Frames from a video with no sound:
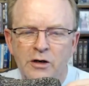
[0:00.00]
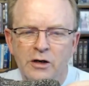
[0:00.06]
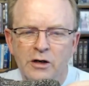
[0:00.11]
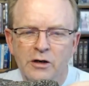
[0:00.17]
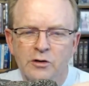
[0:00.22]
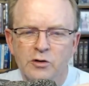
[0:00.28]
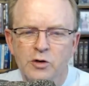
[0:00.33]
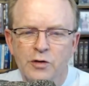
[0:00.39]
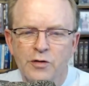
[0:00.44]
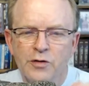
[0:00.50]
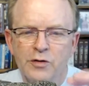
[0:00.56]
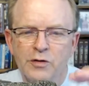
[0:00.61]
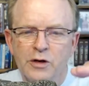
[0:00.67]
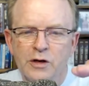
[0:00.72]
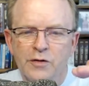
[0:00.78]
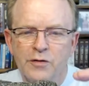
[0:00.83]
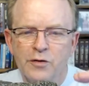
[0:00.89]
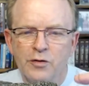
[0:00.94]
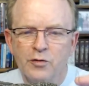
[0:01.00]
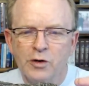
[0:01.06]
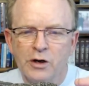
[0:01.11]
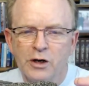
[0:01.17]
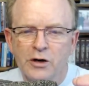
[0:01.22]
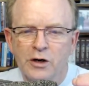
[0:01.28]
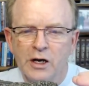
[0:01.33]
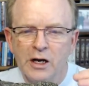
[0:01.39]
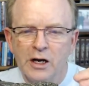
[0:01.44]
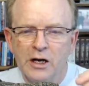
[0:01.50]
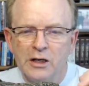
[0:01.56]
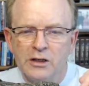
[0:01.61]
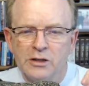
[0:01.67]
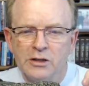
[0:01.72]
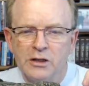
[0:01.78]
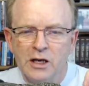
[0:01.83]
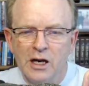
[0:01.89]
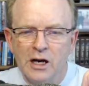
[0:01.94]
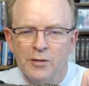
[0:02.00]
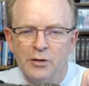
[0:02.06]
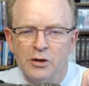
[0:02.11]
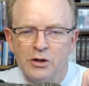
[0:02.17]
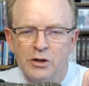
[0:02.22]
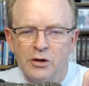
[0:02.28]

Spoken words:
In other words, if the runner has hammer